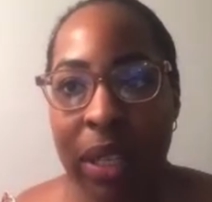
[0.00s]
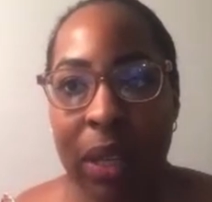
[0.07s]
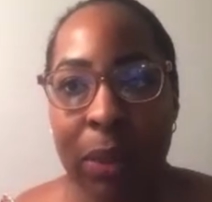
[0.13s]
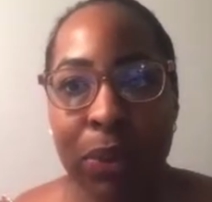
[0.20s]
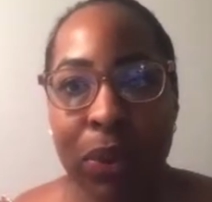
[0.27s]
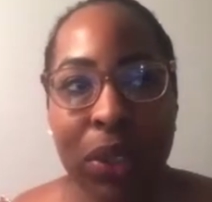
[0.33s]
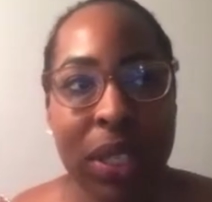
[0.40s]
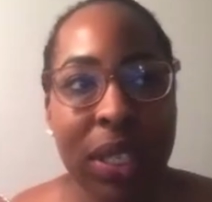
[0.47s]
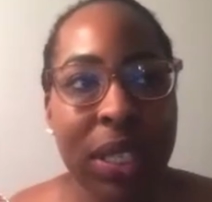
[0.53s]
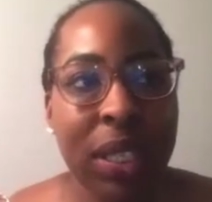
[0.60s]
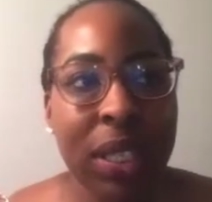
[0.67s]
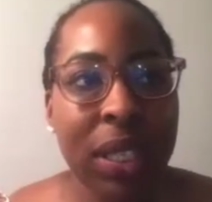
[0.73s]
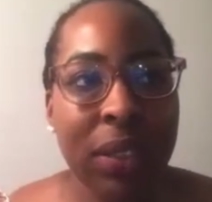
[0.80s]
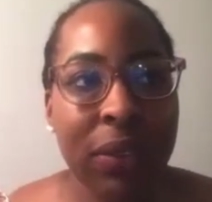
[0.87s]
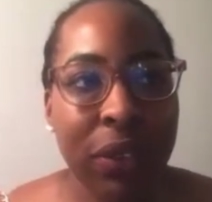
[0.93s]
keep your
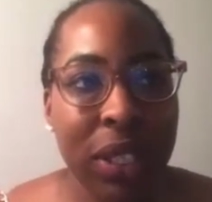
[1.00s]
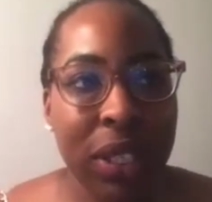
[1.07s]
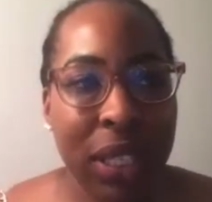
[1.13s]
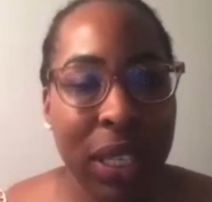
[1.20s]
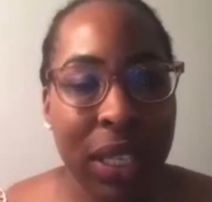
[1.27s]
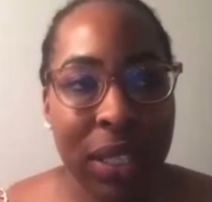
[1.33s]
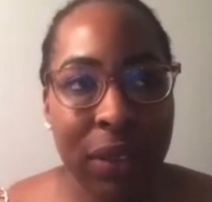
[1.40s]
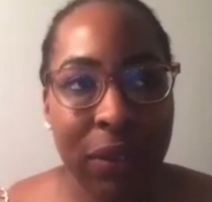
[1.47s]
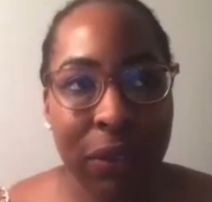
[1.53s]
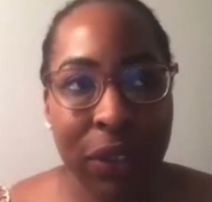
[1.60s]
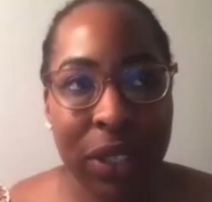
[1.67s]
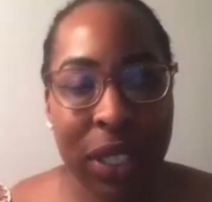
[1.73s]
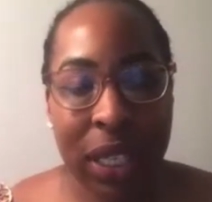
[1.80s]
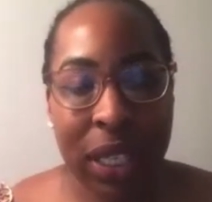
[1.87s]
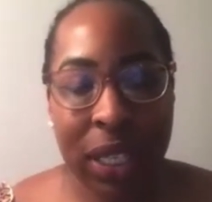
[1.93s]
distance for
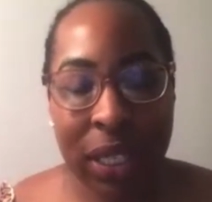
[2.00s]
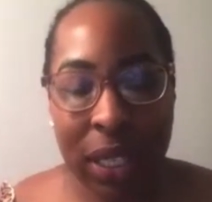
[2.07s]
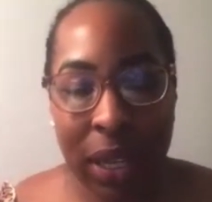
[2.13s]
six.